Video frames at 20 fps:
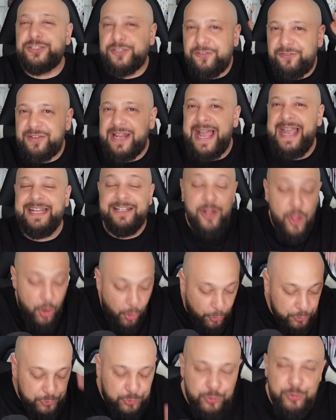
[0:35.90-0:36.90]
of like
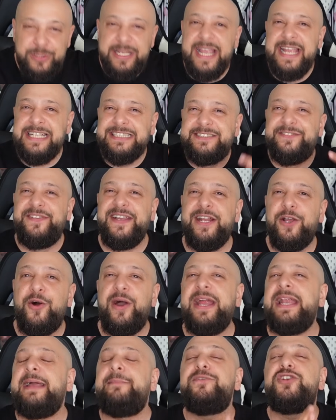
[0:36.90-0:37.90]
on today's video,
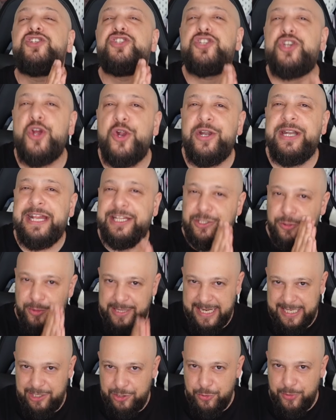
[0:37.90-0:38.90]
and I'm sure that you
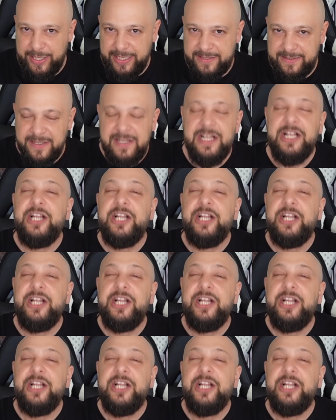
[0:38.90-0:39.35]
can do it.